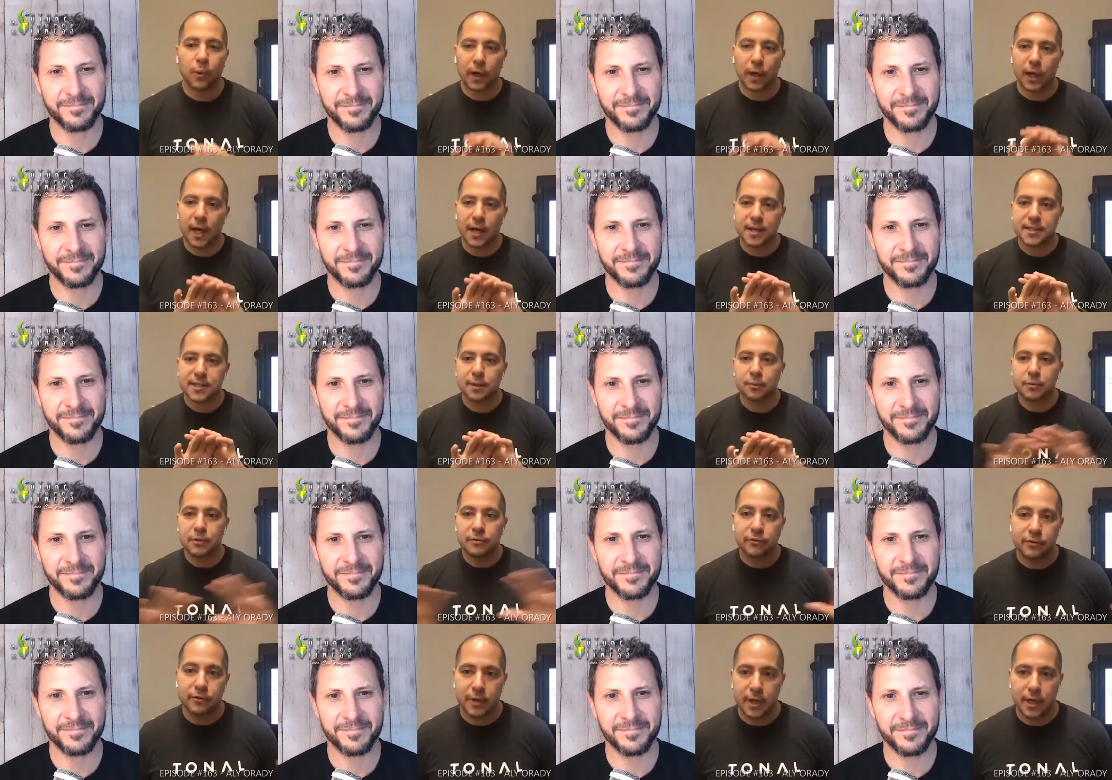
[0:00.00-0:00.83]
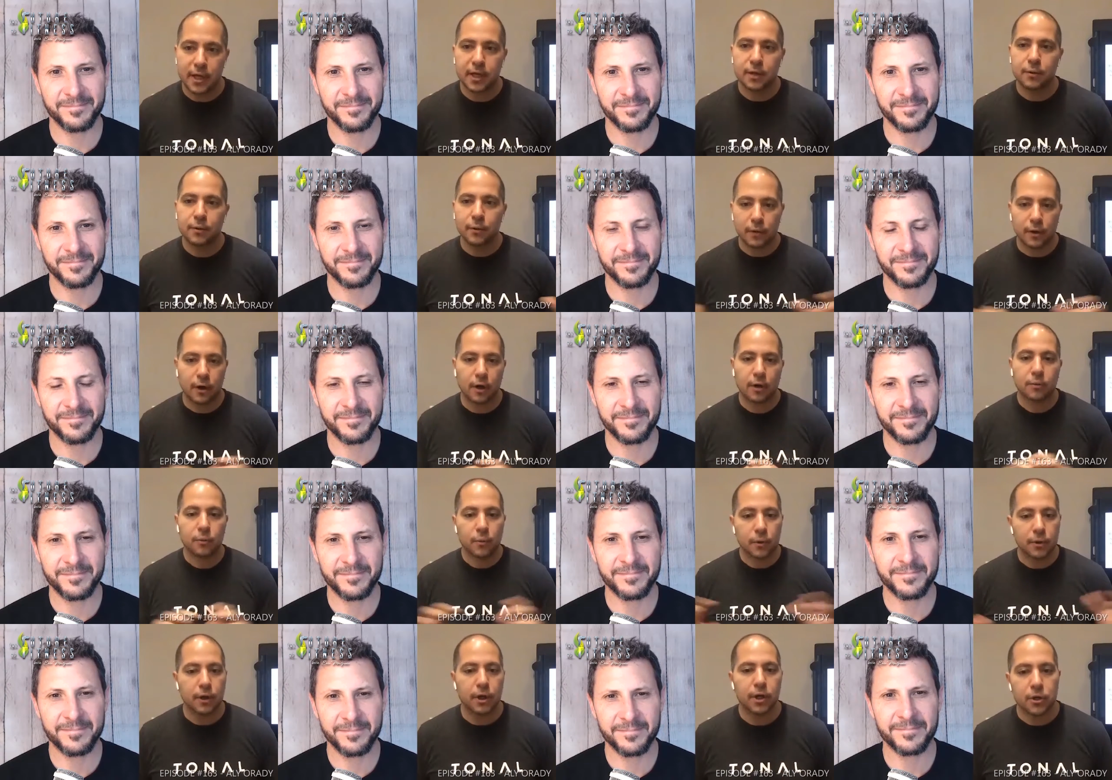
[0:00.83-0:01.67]
Speaker 1: follow workouts that we've created
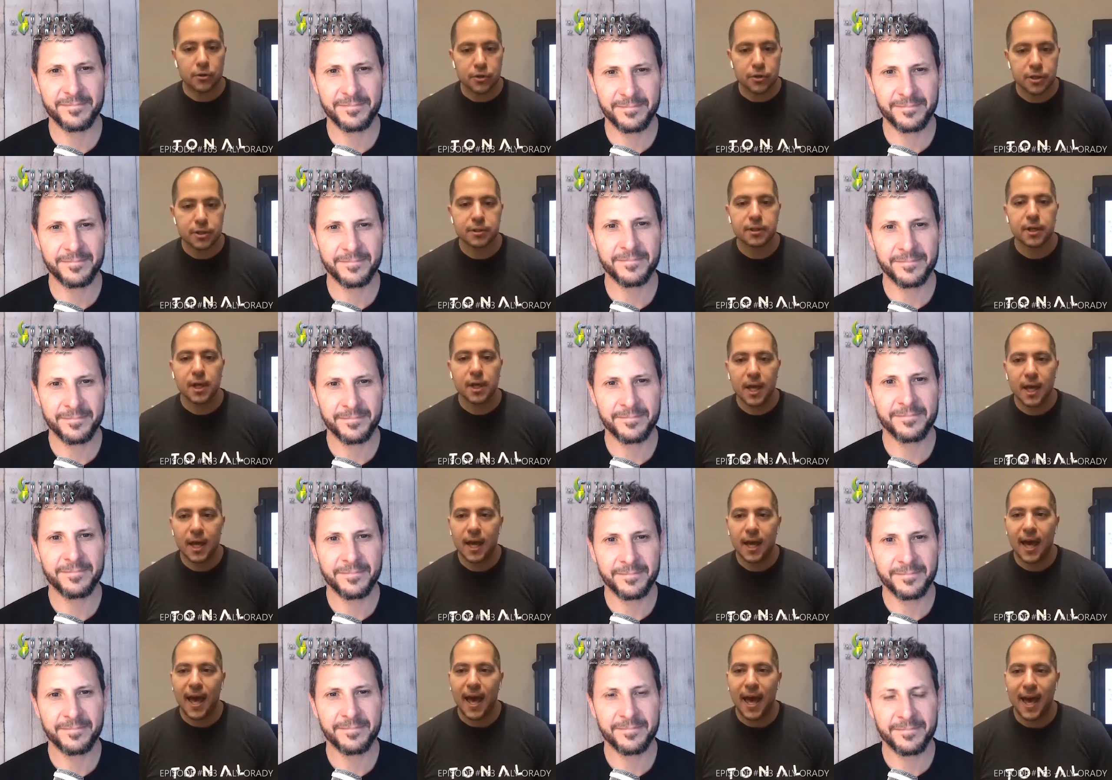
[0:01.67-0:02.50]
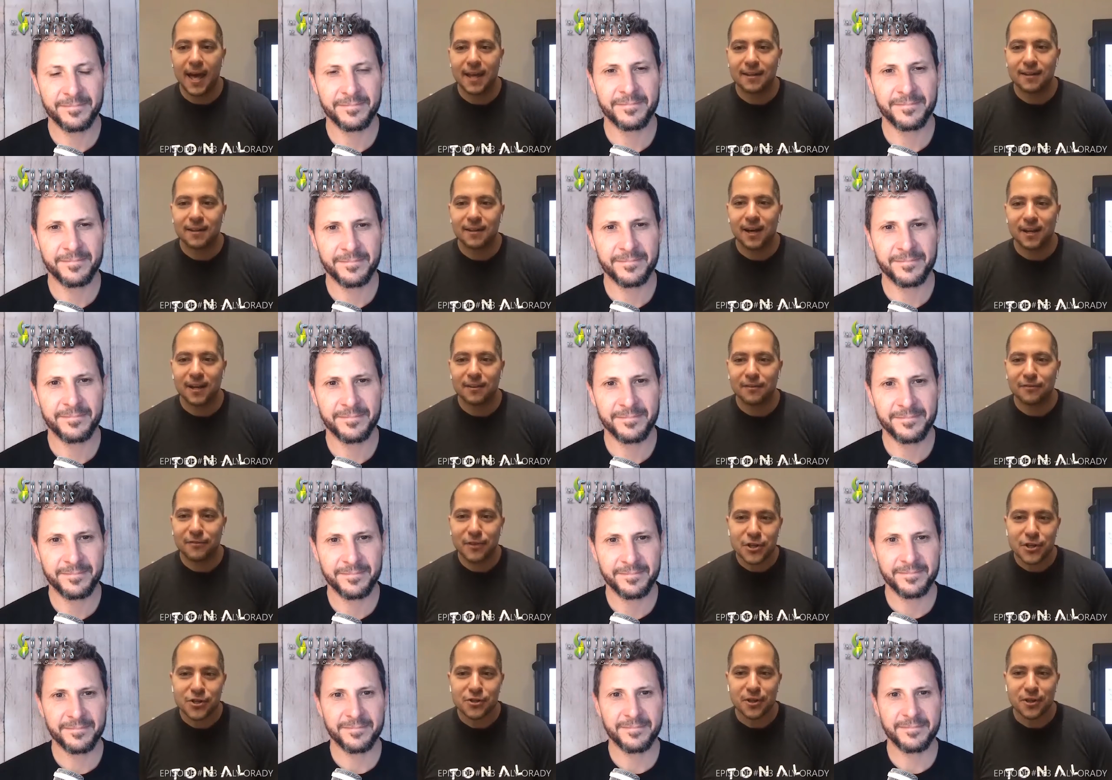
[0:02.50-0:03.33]
with our with our coaches. And
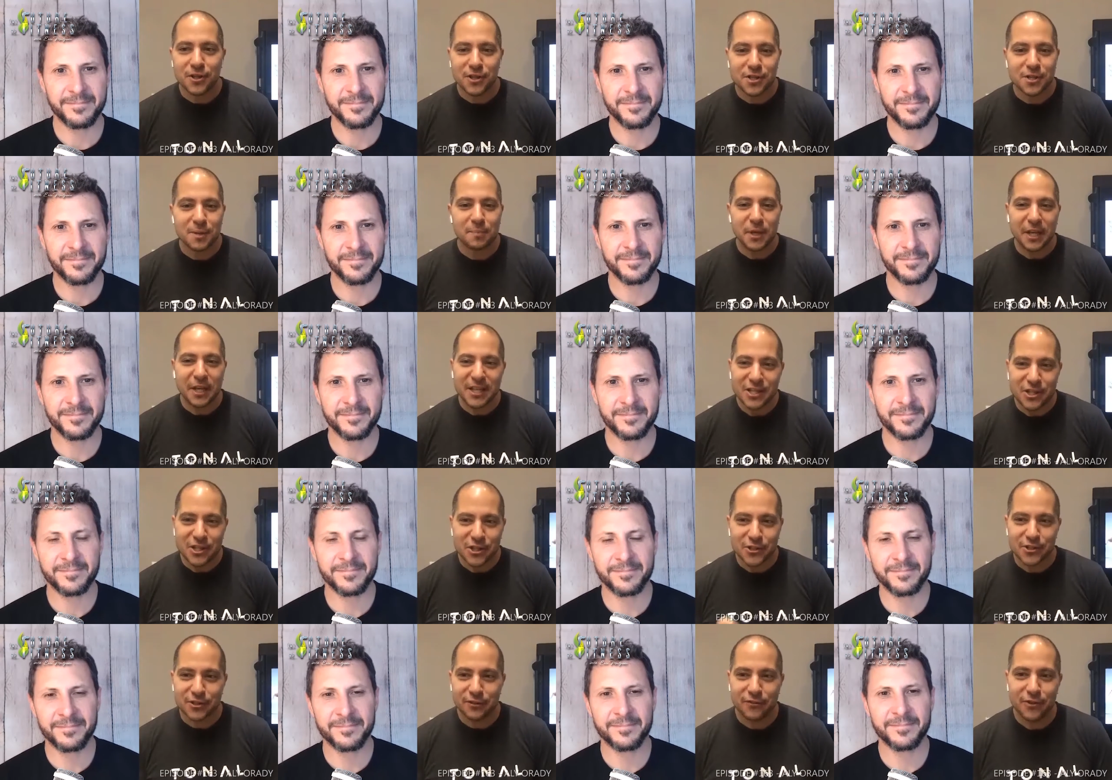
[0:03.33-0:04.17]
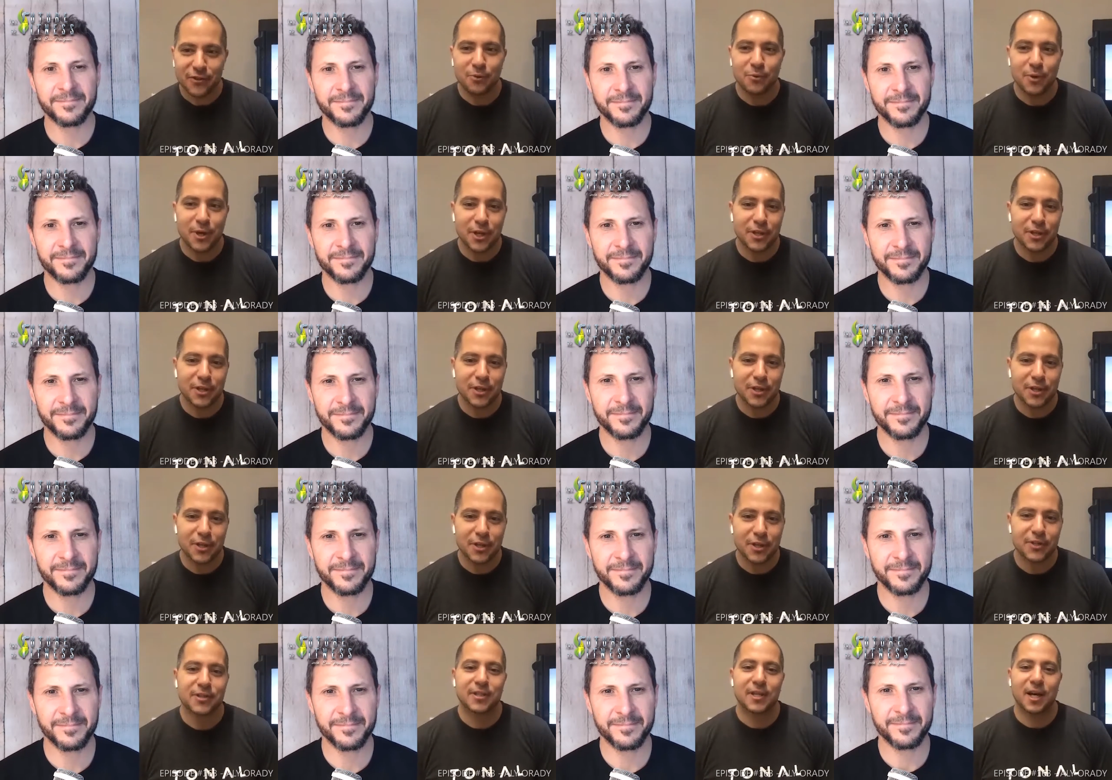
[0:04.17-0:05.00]
uh, the feature that's shipping in just a few
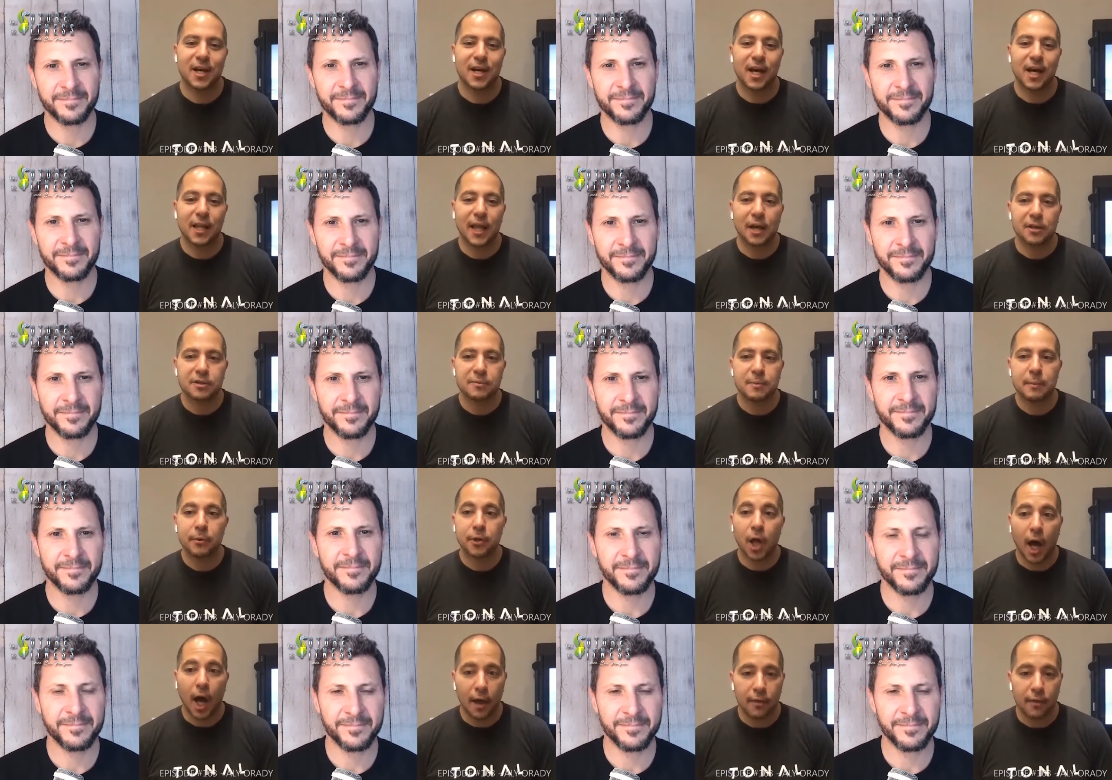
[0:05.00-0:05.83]
weeks uh, allows